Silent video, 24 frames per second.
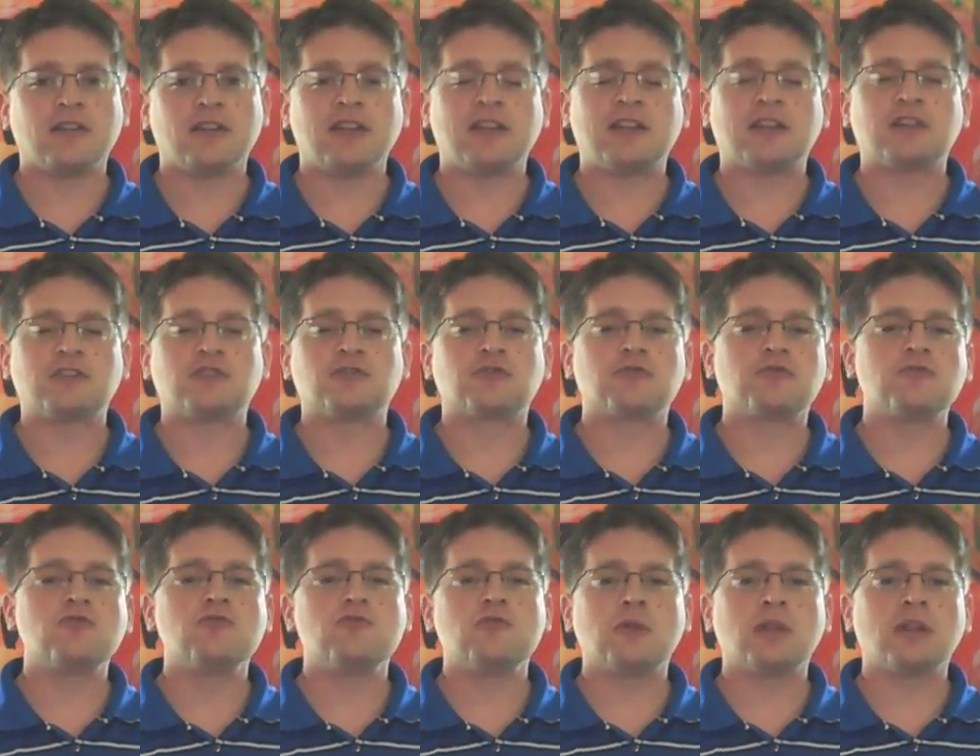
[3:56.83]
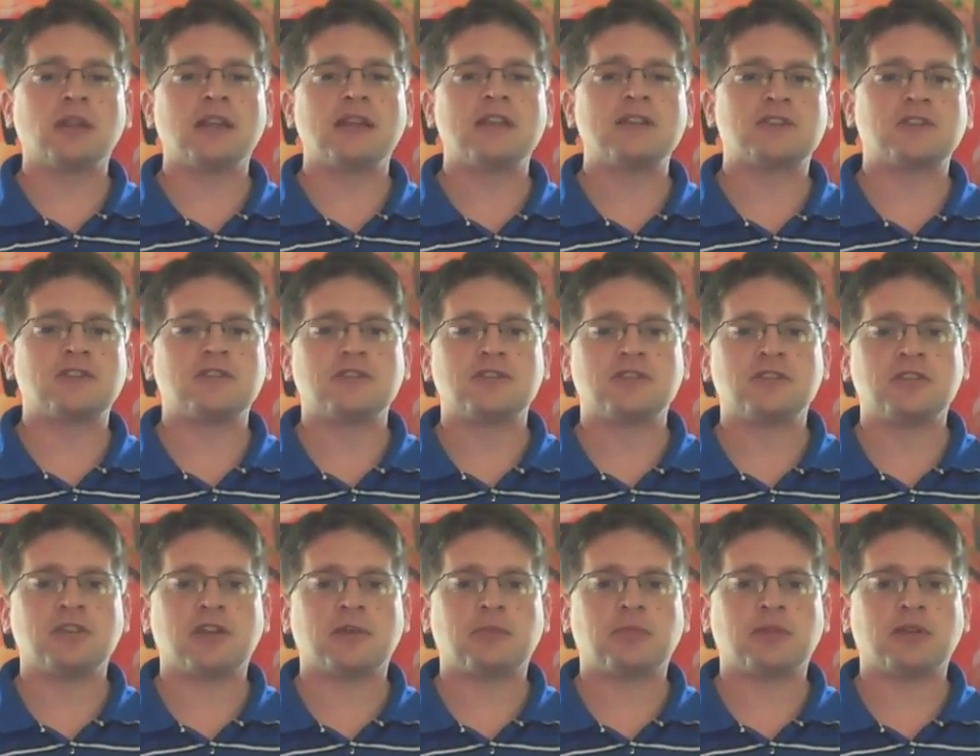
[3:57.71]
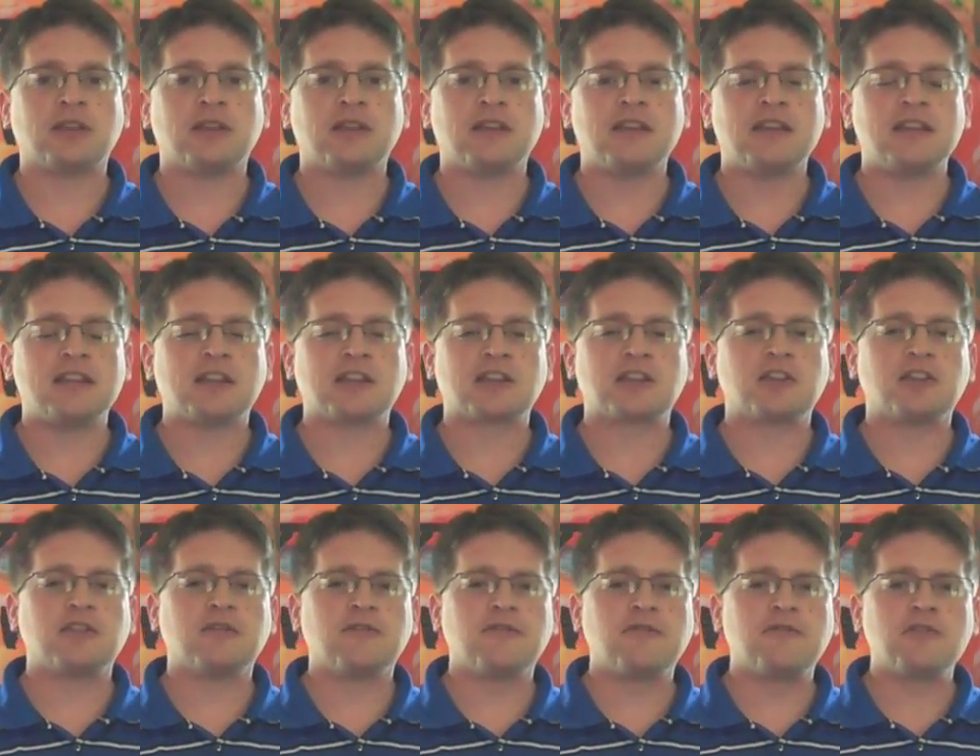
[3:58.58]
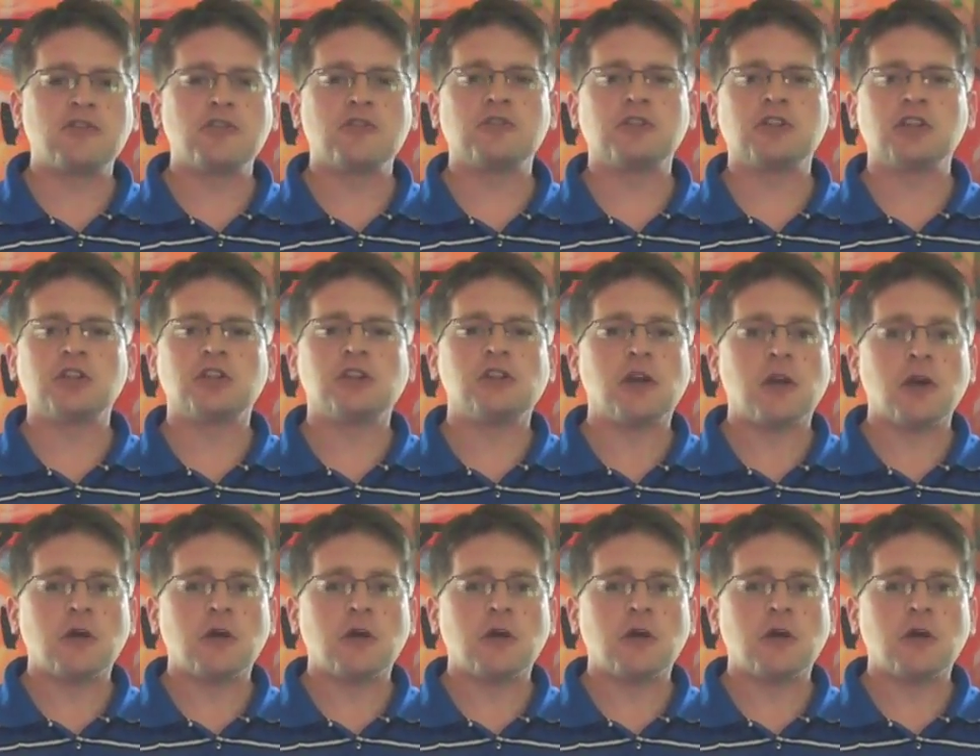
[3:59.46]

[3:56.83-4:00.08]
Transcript: in a true relationship, in a converted,